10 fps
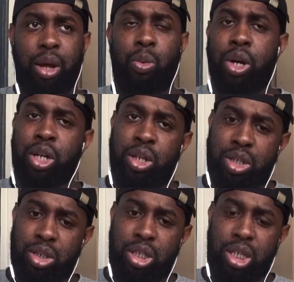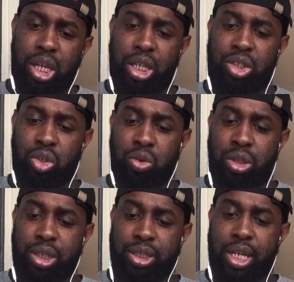I wondered, King
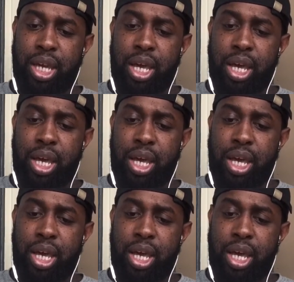Julius,